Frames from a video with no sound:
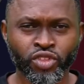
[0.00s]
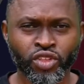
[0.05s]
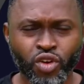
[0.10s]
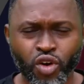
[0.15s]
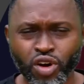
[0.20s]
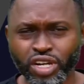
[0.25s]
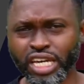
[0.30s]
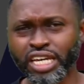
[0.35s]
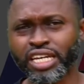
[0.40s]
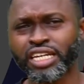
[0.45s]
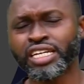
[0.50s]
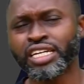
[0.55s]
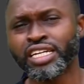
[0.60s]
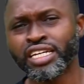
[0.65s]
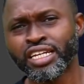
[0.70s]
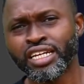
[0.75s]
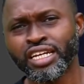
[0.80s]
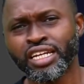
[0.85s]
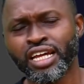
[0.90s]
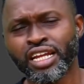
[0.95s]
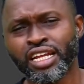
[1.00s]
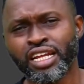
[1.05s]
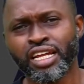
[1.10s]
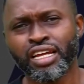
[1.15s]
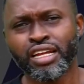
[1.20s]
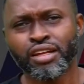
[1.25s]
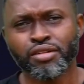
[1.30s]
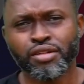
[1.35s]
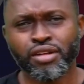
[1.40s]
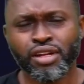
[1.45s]
Okay,
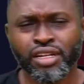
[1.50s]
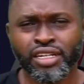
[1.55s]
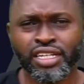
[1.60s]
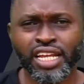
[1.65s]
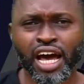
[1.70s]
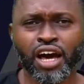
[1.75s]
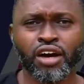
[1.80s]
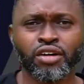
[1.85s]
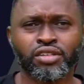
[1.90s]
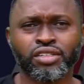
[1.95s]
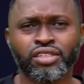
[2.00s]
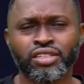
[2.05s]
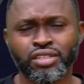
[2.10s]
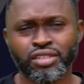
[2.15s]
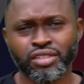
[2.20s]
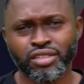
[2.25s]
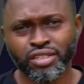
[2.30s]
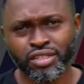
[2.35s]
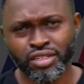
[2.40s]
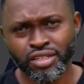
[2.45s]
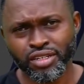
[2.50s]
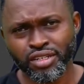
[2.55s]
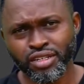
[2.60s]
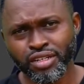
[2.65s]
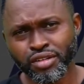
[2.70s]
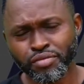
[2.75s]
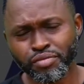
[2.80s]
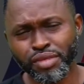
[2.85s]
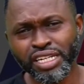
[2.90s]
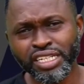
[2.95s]
now,
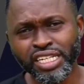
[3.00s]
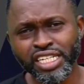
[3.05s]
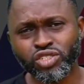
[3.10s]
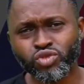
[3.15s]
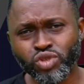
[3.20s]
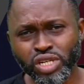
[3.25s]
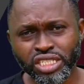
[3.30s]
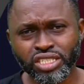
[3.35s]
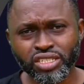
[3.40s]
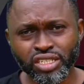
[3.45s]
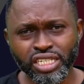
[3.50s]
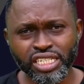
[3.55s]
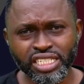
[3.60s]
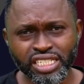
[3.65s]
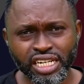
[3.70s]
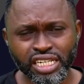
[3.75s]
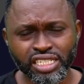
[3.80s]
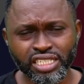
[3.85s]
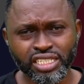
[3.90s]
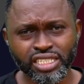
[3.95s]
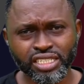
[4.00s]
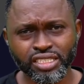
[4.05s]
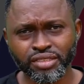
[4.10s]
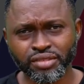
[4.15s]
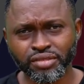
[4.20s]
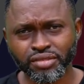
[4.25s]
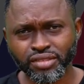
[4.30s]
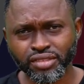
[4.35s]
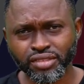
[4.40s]
my next question is this.